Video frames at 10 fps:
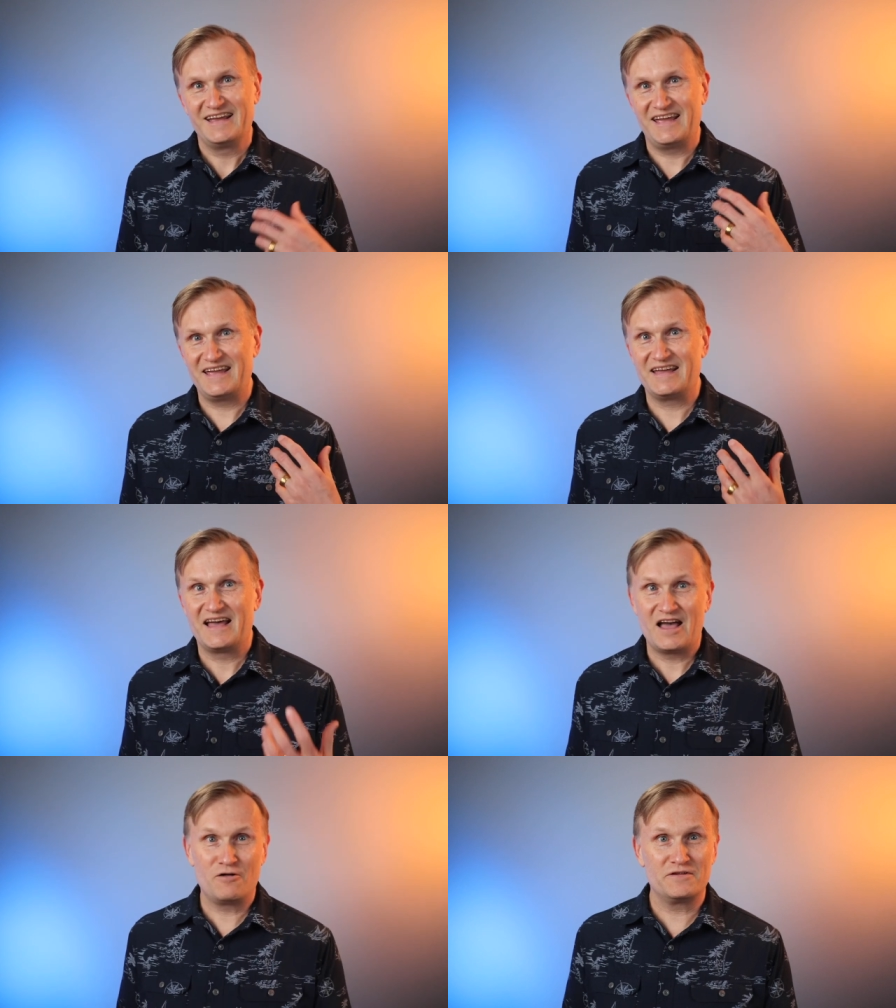
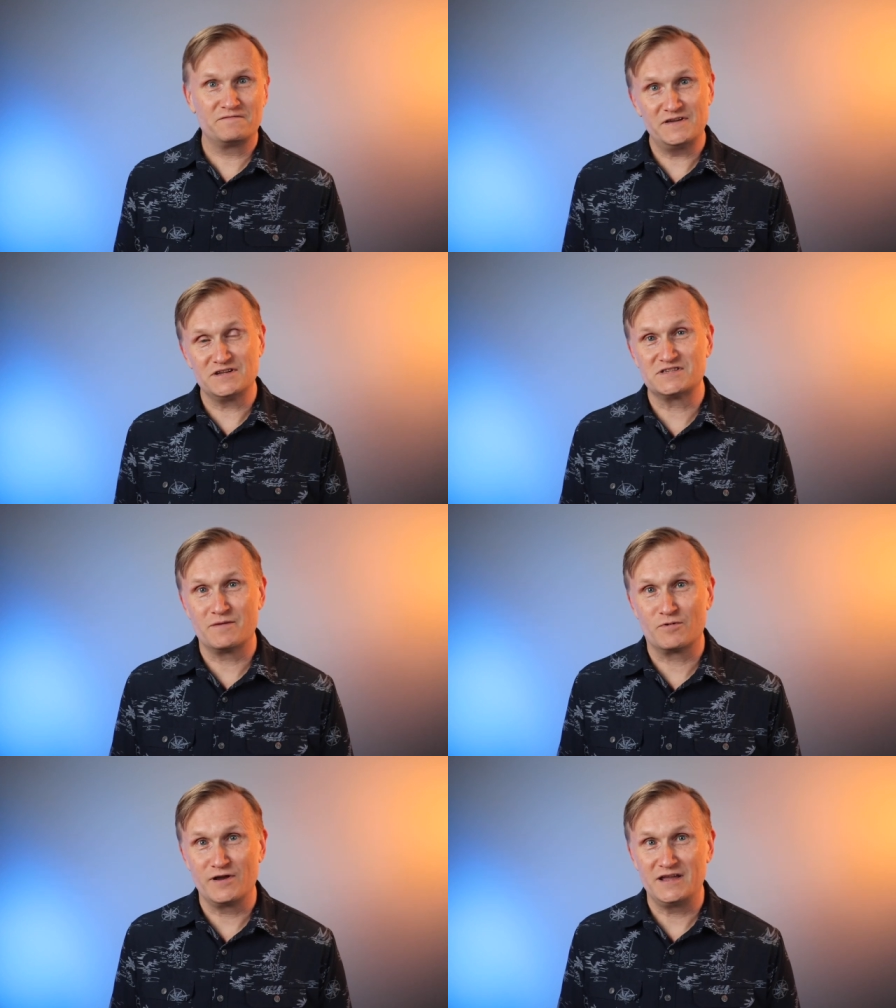a health and fitness
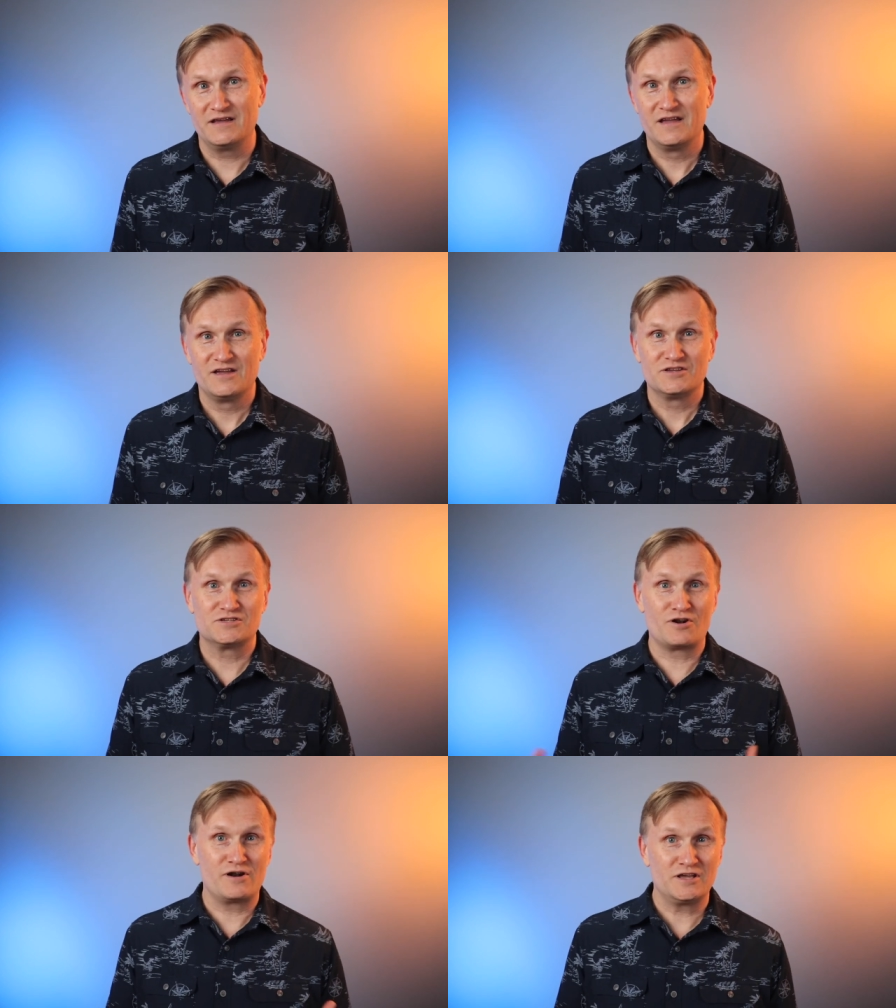upgrade,
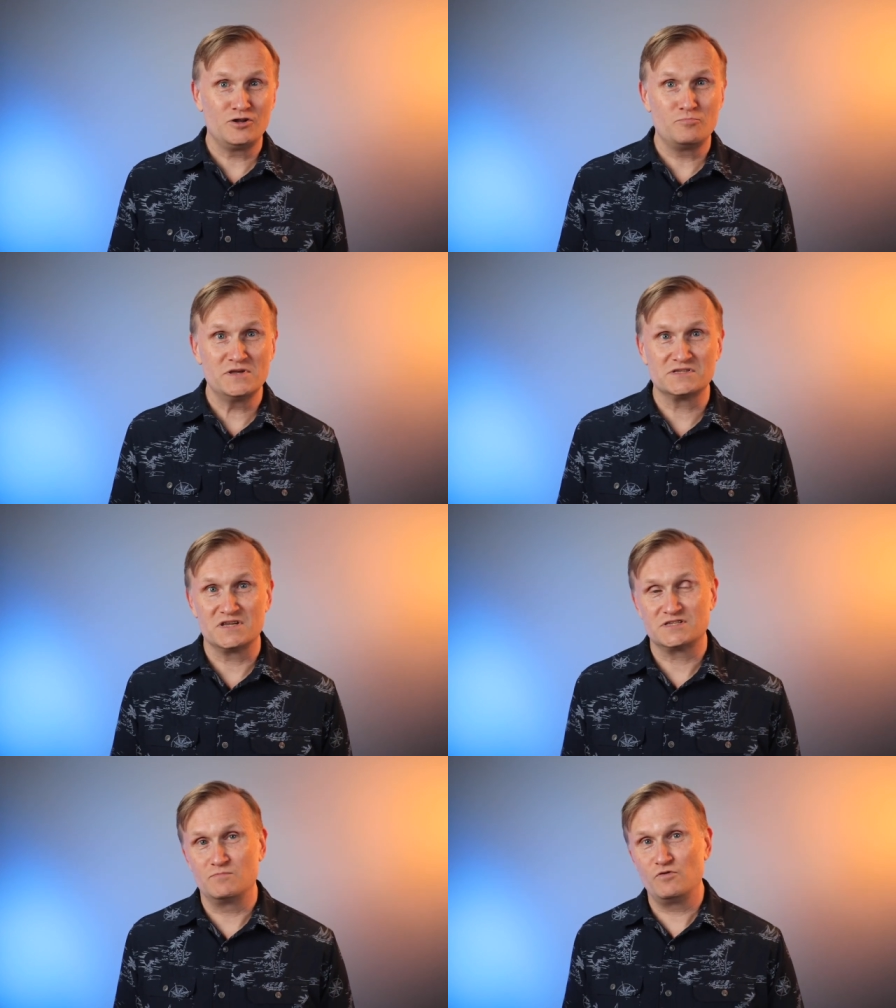starting a new
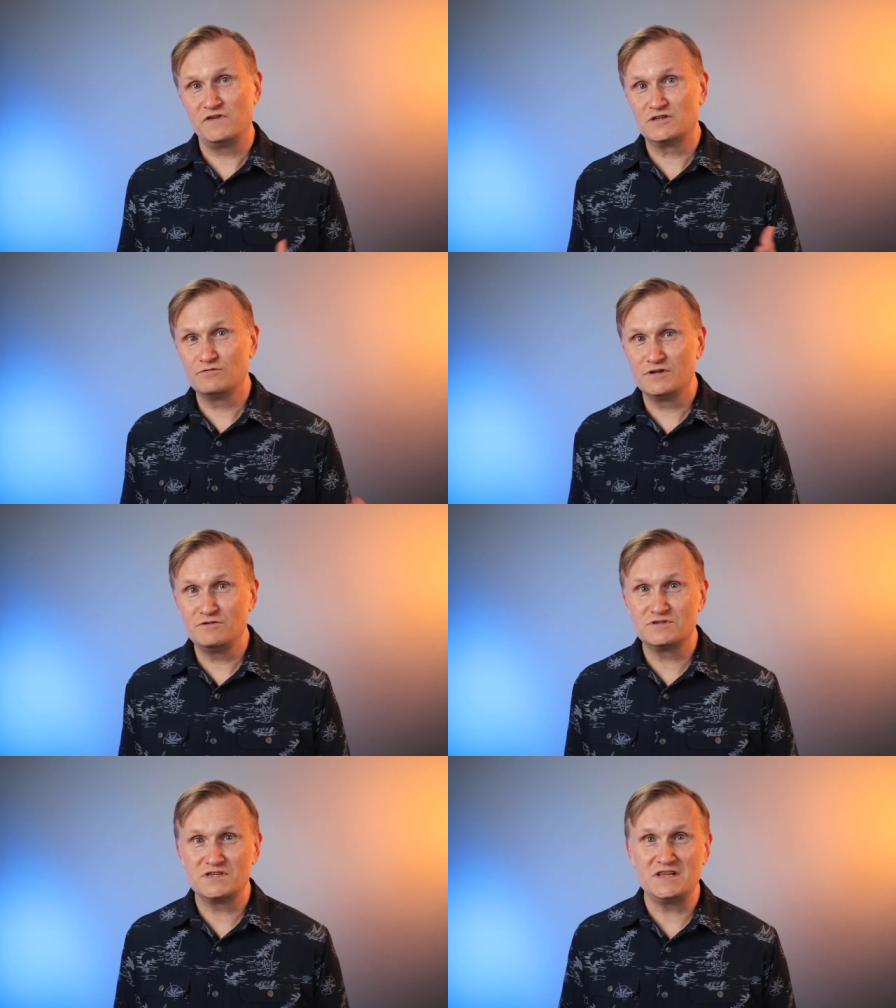business, moving to a
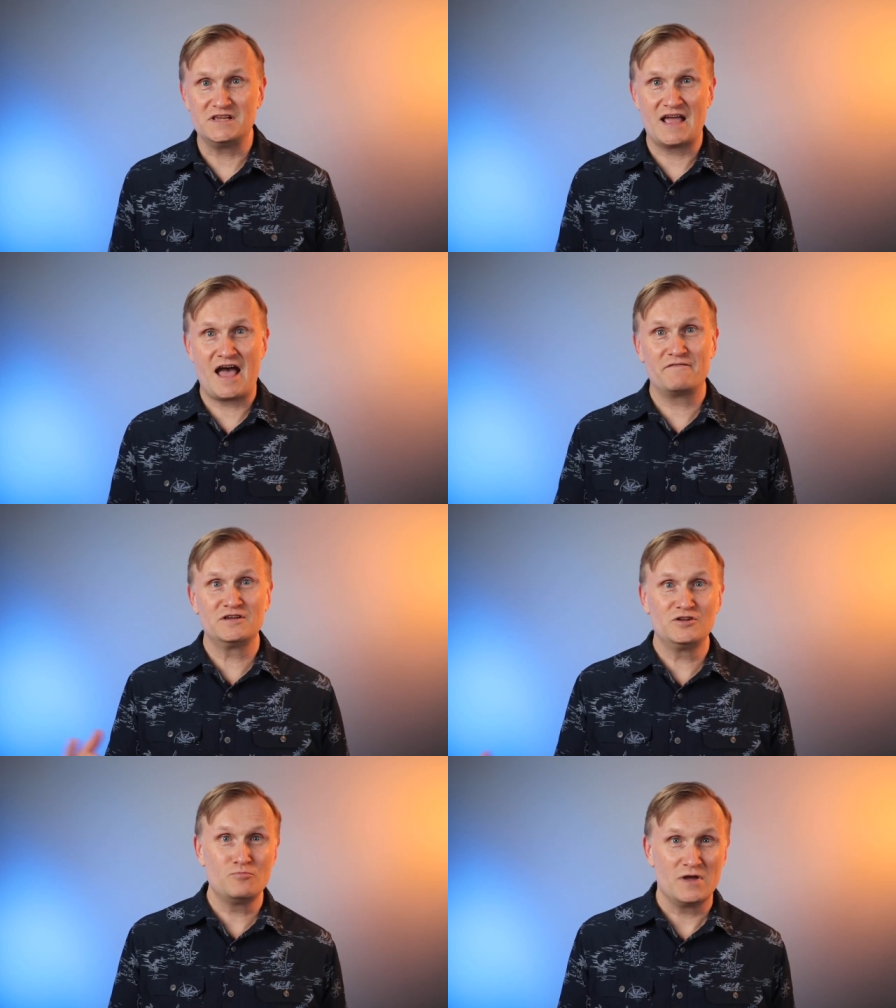new city,
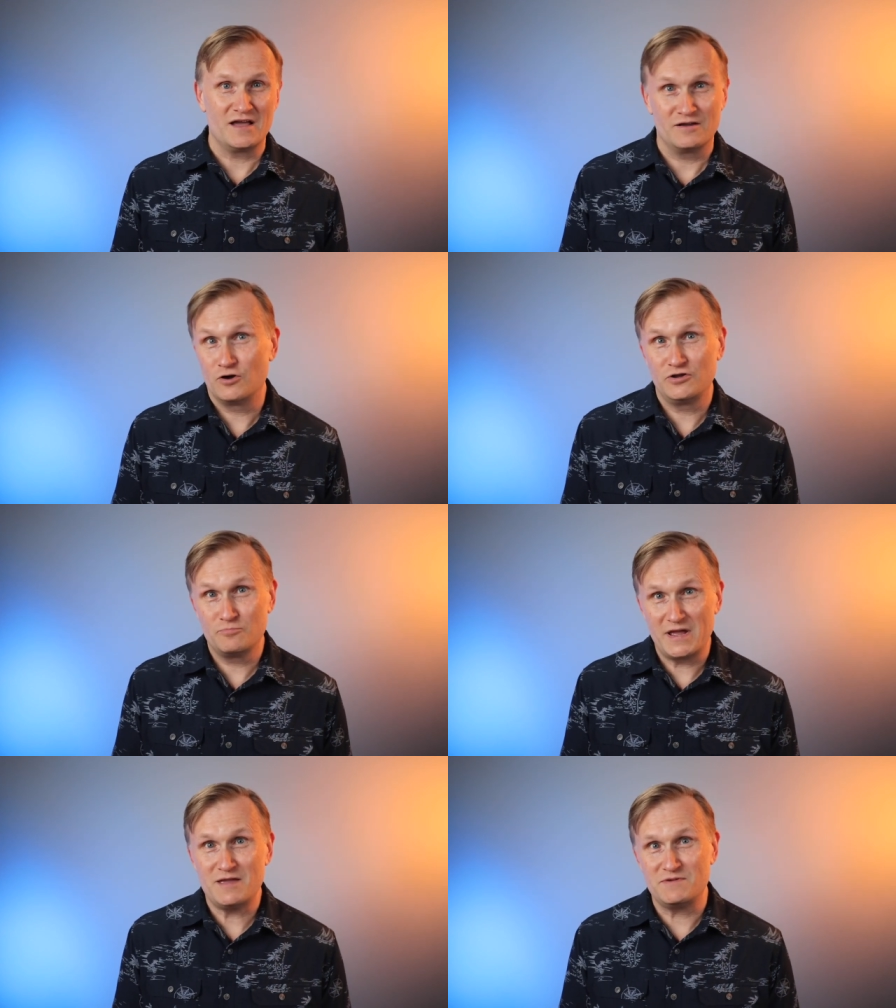having a new
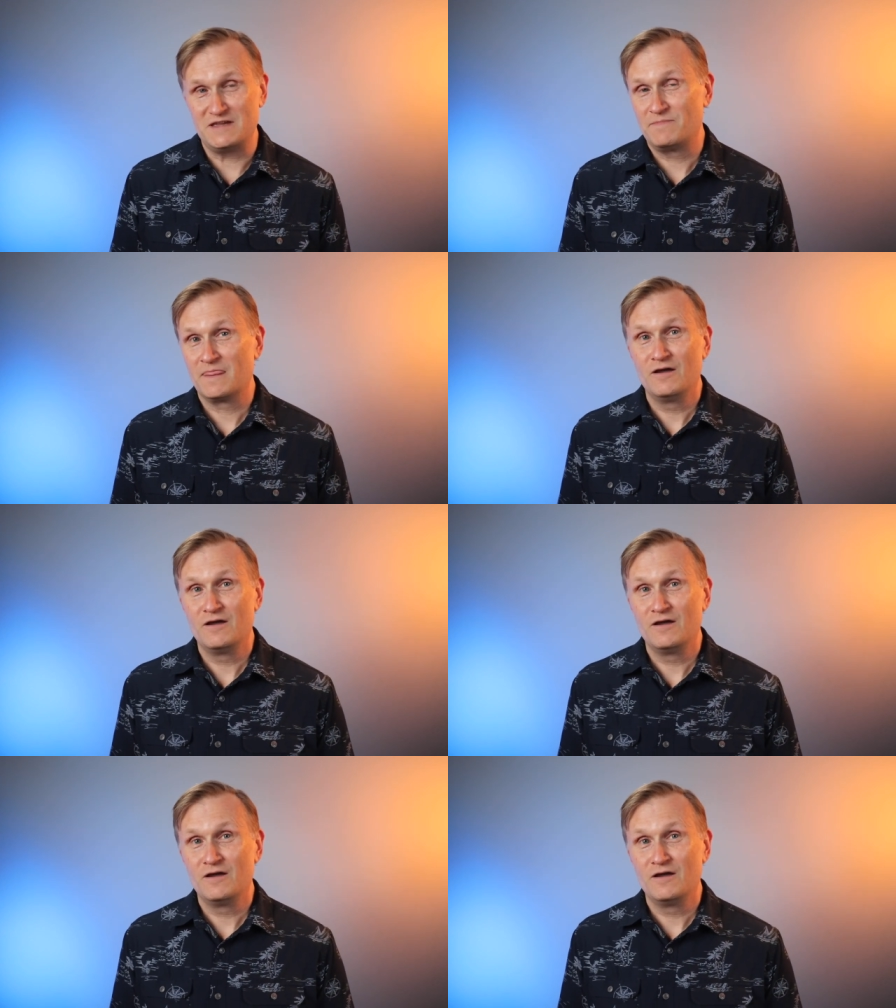baby,